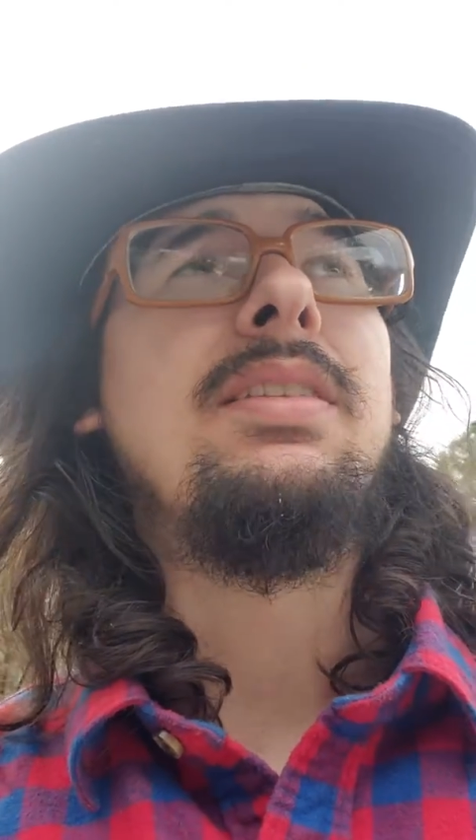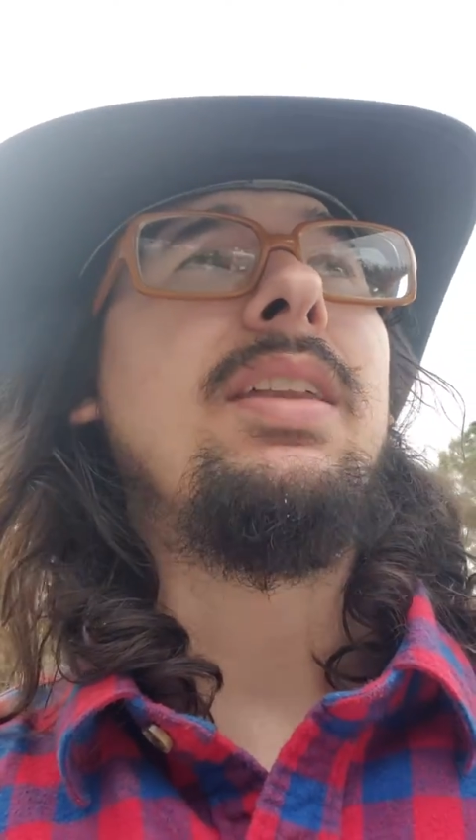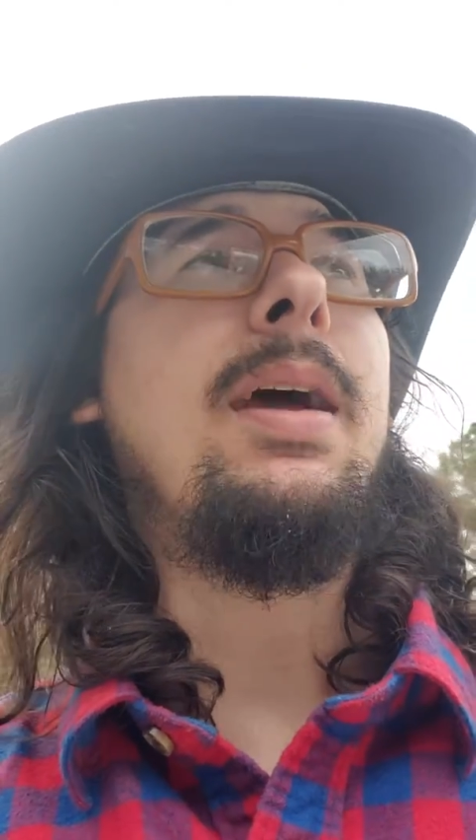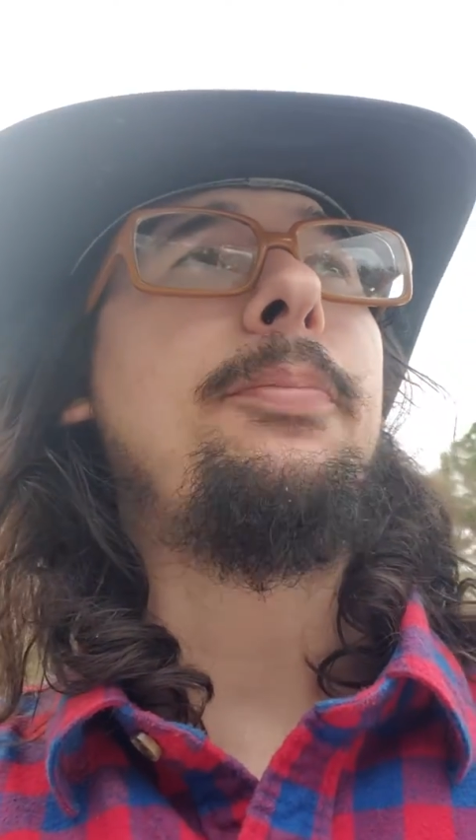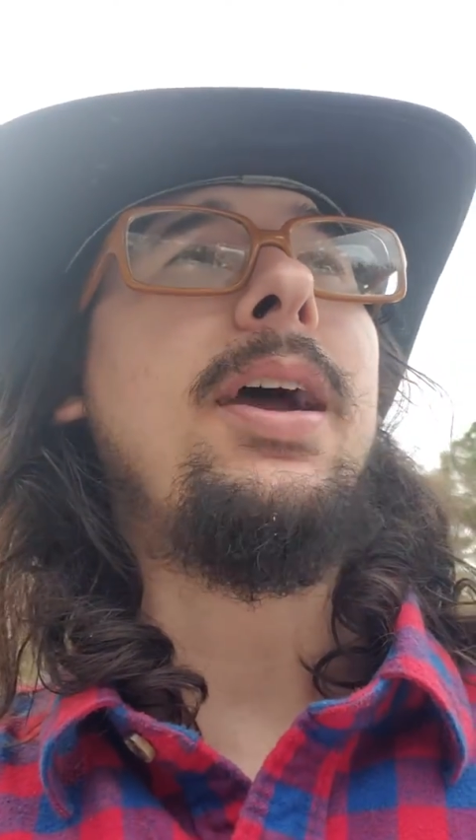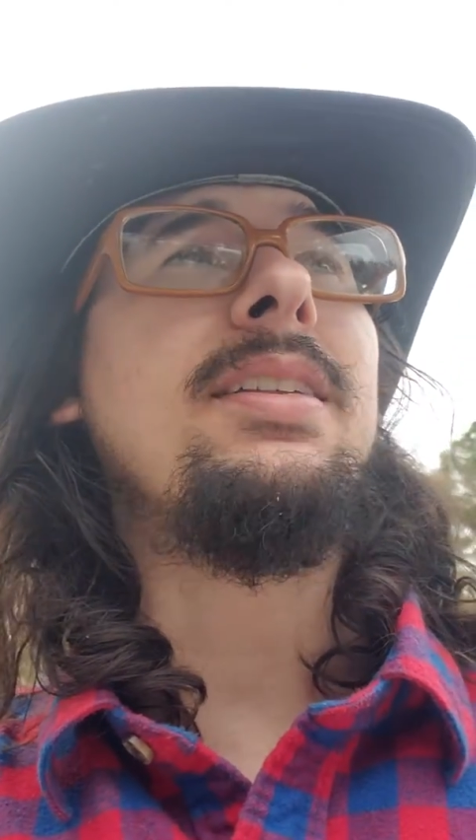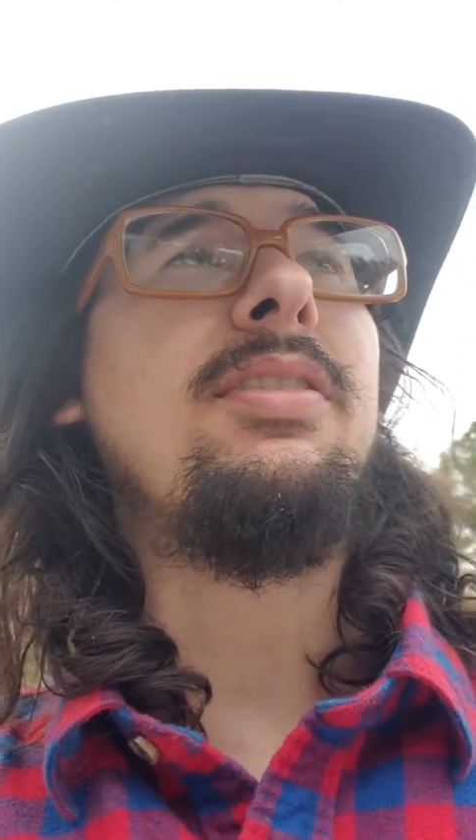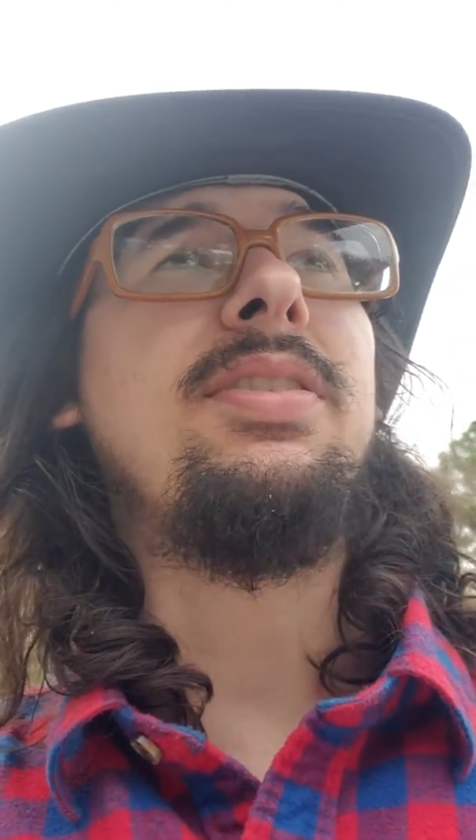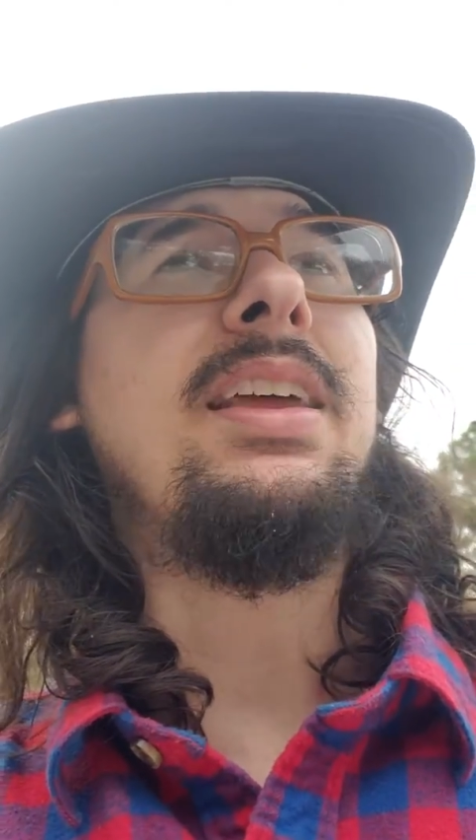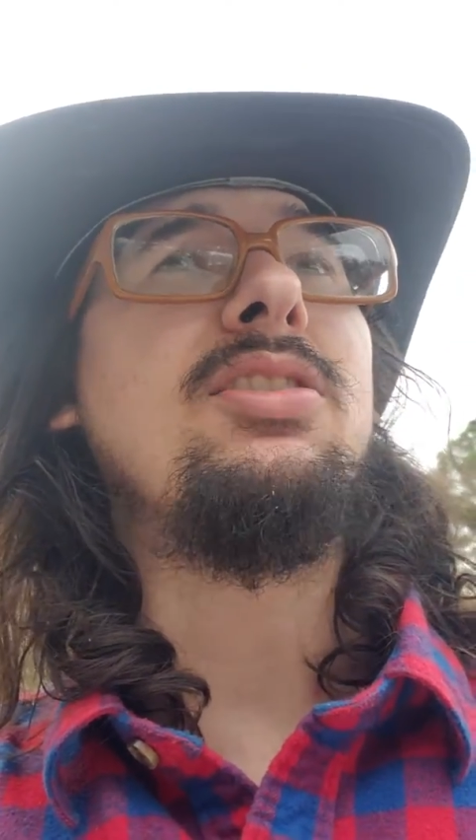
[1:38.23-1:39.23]
Then I
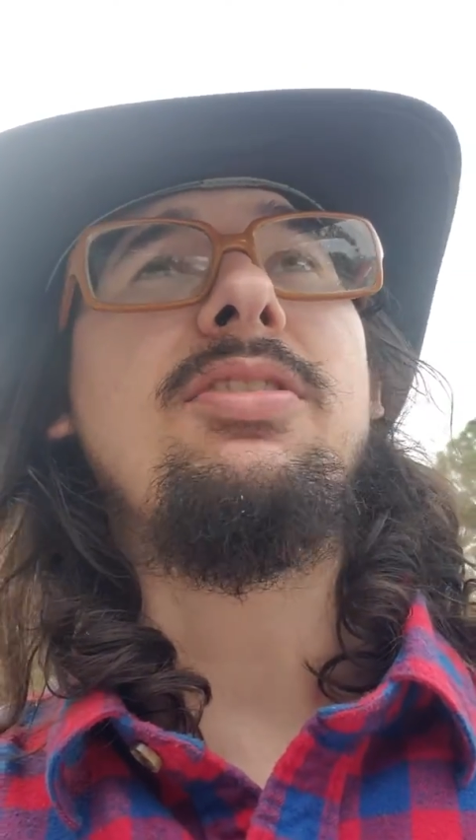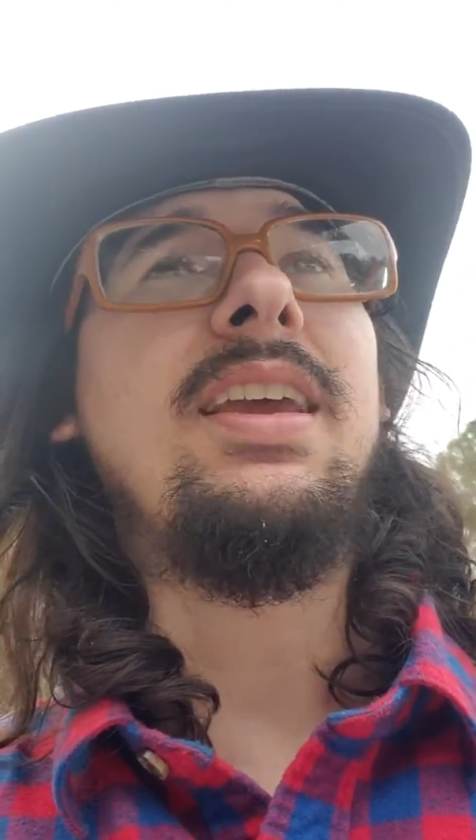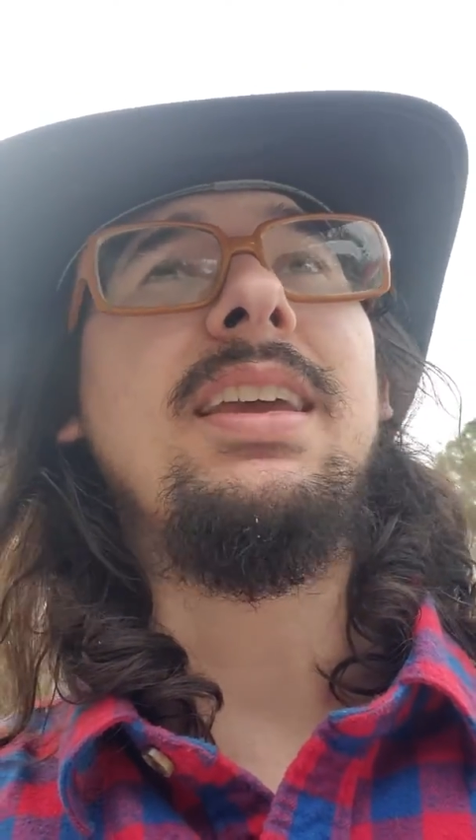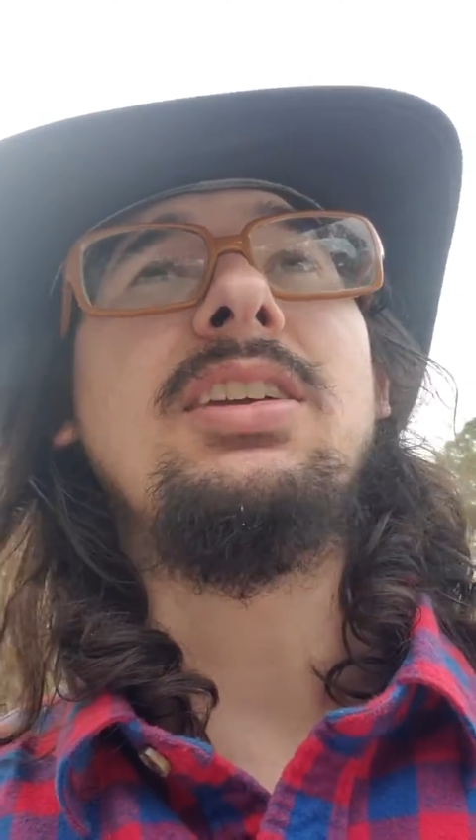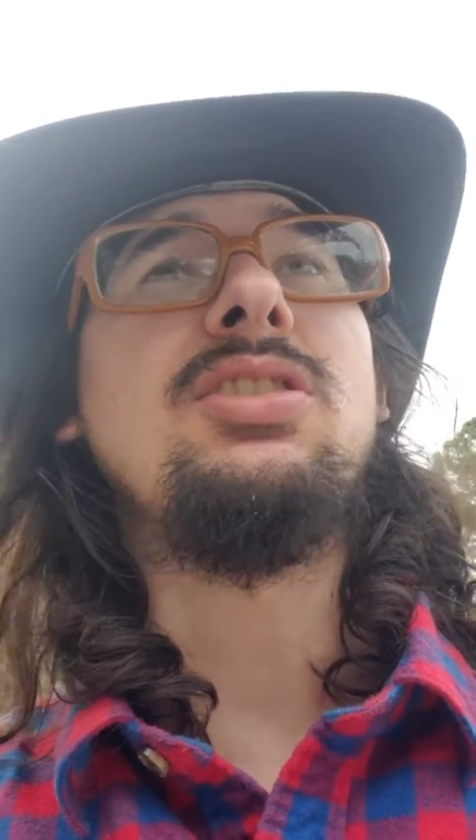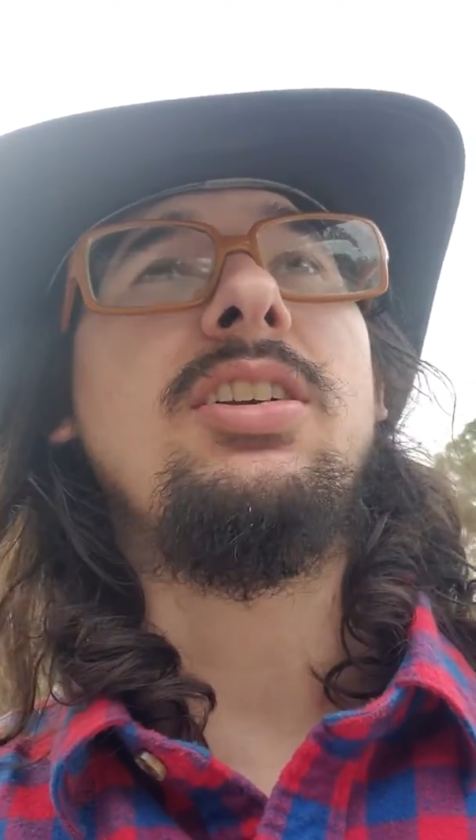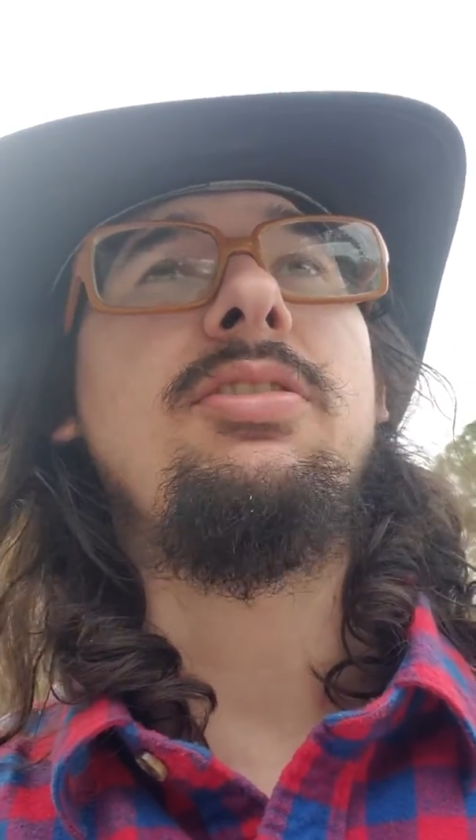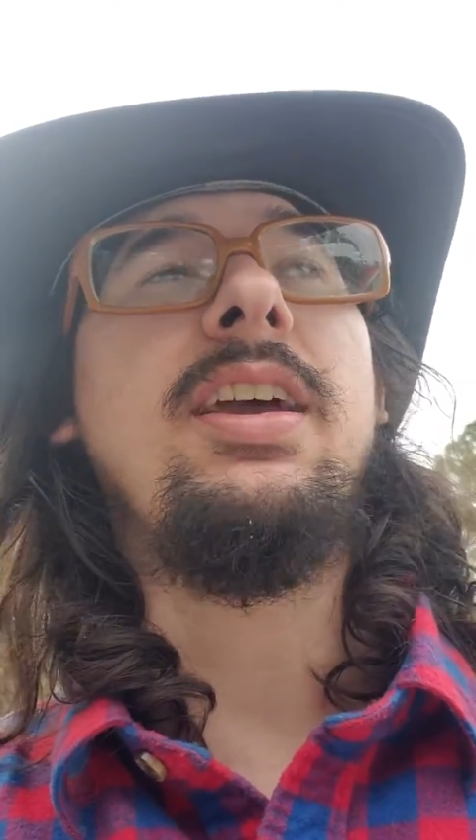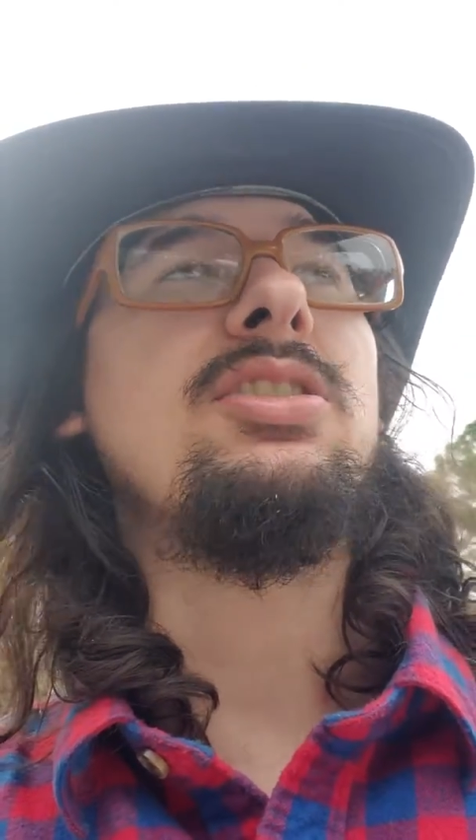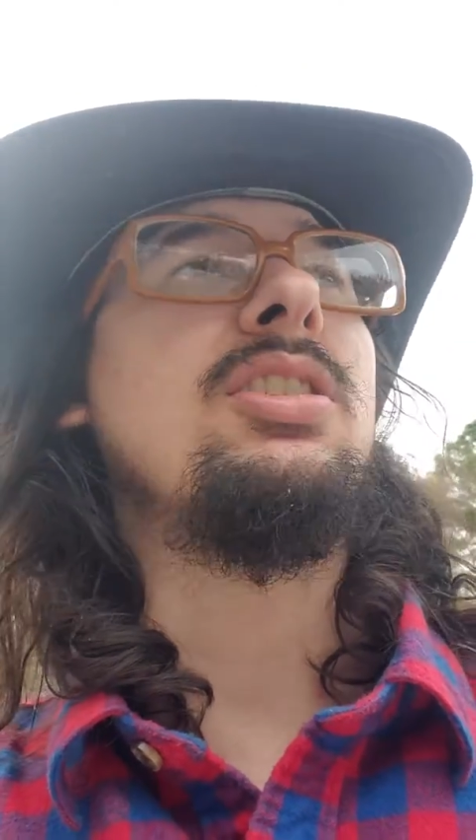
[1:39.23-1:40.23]
practice that just that key change
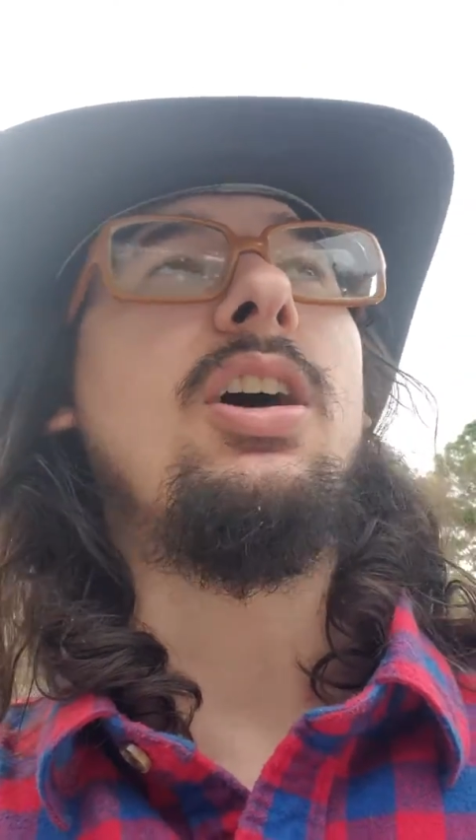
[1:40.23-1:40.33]
section